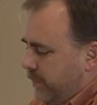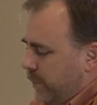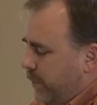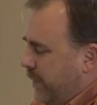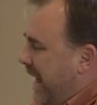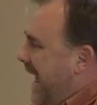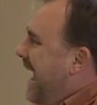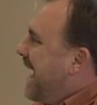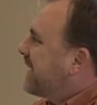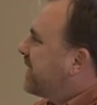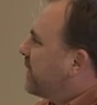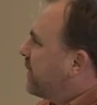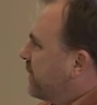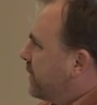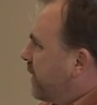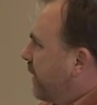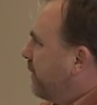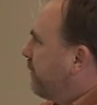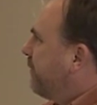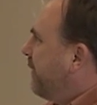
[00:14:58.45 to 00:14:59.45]
or
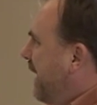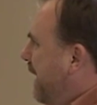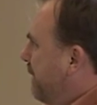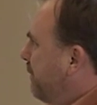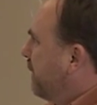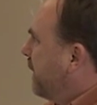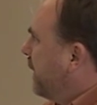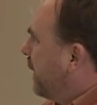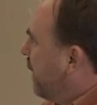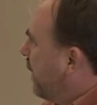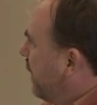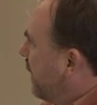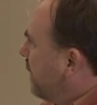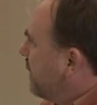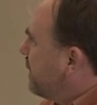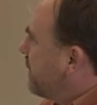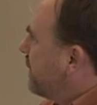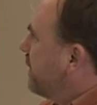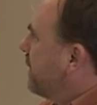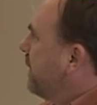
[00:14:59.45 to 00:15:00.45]
actions are family
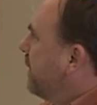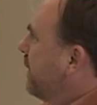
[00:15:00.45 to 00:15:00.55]
caused.